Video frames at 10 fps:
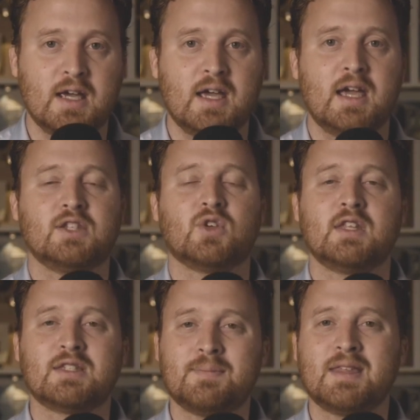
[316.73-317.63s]
And so
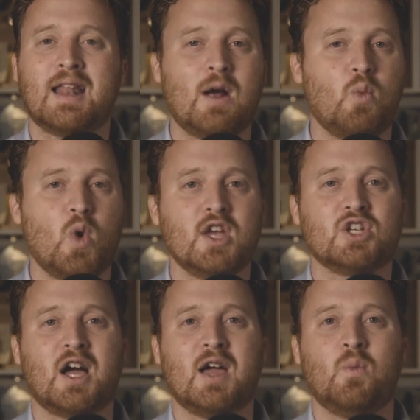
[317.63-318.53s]
that's something that I wish
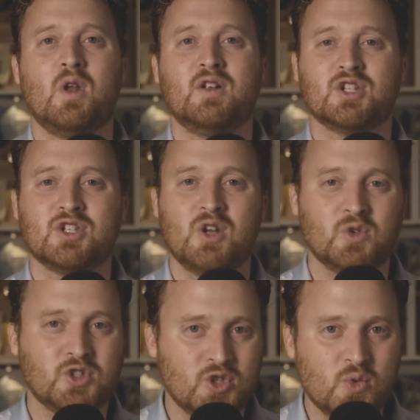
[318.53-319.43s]
I would have just known
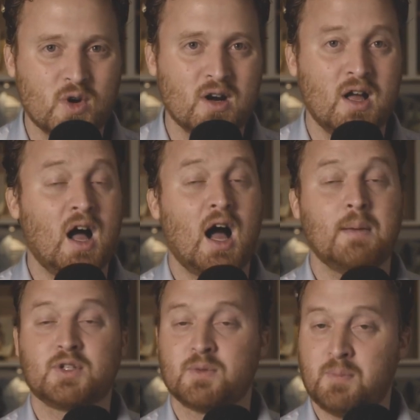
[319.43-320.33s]
sooner. I'm
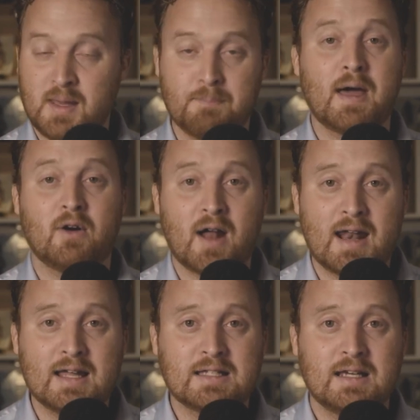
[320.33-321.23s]
being better at
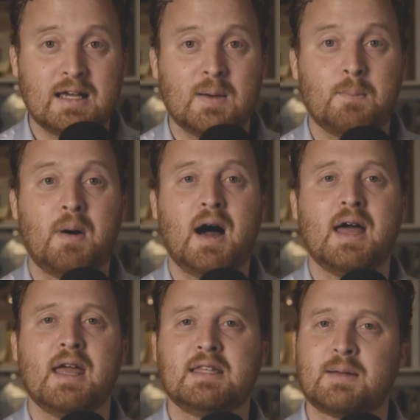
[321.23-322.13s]
it, but
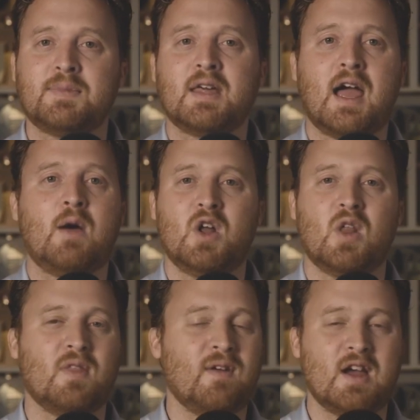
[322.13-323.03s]
it's something that I wish I
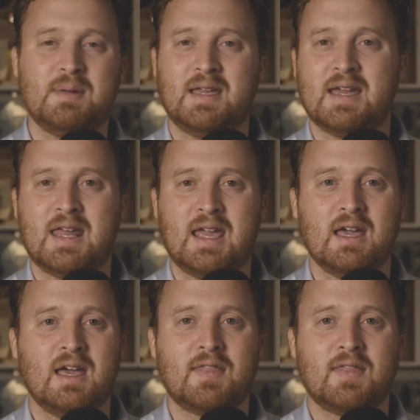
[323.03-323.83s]
would at the very beginning.